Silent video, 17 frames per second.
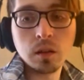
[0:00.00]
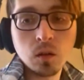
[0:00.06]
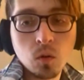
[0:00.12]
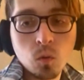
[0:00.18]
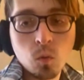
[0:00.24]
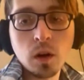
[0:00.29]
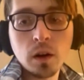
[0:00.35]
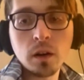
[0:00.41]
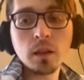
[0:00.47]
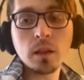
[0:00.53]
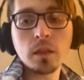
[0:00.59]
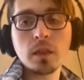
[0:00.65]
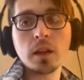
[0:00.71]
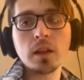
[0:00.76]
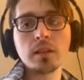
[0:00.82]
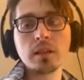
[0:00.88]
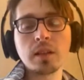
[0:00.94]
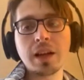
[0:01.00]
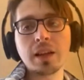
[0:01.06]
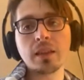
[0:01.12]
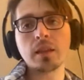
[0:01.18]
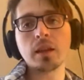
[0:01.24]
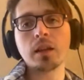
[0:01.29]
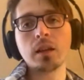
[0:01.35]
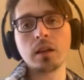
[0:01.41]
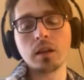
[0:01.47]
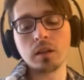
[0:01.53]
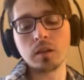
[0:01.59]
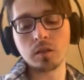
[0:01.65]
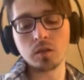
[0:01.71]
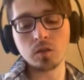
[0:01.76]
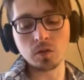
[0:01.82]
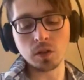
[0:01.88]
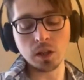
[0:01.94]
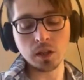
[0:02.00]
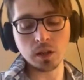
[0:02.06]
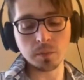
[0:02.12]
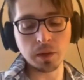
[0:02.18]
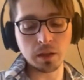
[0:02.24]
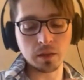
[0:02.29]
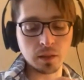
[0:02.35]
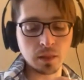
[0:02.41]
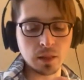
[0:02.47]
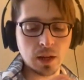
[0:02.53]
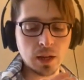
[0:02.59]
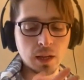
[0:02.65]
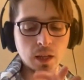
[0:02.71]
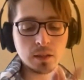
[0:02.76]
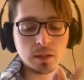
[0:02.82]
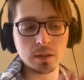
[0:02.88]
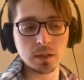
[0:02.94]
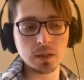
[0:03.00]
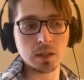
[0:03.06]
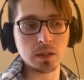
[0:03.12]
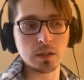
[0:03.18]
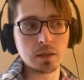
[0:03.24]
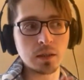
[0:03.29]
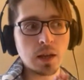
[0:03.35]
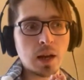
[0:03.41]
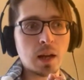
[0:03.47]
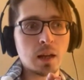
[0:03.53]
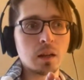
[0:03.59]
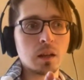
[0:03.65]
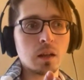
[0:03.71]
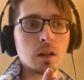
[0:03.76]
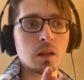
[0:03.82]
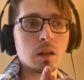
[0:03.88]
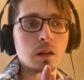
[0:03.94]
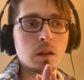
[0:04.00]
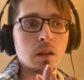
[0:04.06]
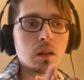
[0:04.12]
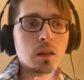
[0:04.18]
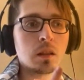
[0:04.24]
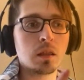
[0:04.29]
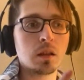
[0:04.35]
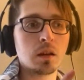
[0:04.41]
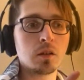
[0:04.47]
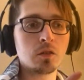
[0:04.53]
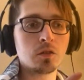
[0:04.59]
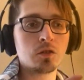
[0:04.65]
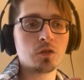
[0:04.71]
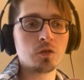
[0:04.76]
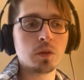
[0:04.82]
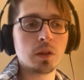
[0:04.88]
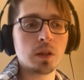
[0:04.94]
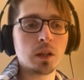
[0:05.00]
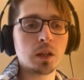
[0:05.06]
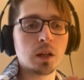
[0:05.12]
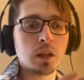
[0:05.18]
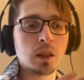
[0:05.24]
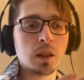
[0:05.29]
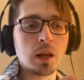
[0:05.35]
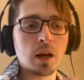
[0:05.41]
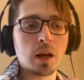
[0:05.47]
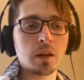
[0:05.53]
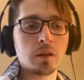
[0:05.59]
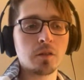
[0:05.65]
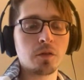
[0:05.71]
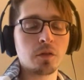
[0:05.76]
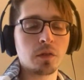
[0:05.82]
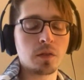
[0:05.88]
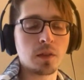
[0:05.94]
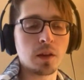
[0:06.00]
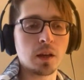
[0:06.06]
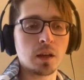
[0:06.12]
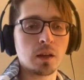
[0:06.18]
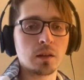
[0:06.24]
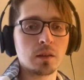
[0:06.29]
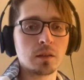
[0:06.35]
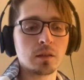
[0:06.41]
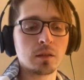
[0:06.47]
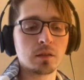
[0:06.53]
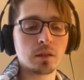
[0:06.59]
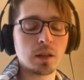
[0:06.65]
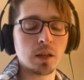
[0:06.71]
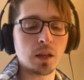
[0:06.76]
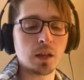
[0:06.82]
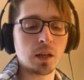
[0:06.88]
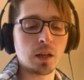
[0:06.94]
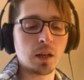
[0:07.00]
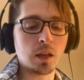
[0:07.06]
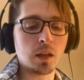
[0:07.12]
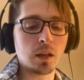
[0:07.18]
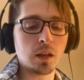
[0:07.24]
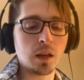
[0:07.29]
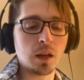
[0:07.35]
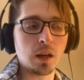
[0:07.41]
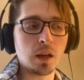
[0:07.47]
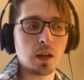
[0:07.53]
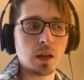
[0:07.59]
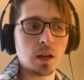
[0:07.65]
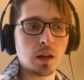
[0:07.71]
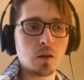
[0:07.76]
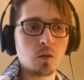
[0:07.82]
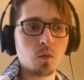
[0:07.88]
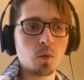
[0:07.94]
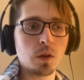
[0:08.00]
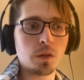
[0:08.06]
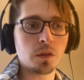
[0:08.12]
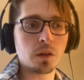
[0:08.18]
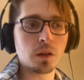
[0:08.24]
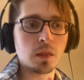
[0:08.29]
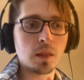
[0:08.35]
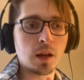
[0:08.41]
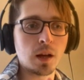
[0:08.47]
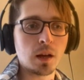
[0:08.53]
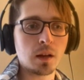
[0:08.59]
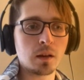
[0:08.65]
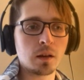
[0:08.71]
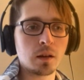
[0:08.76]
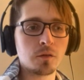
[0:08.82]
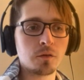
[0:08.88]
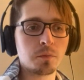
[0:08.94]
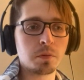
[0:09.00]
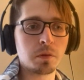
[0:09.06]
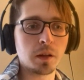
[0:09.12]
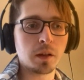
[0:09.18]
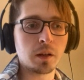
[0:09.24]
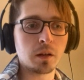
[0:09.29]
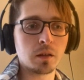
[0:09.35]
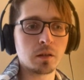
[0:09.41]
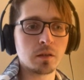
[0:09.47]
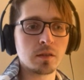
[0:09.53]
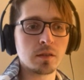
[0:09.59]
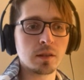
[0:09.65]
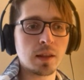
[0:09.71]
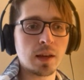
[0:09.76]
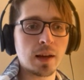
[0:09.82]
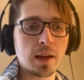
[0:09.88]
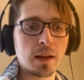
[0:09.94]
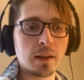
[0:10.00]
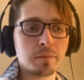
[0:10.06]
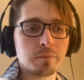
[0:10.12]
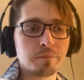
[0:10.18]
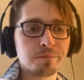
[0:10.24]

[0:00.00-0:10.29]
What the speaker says: One of the things that I think is unique about the Lions is that they're doing a lot of things with a lot of players that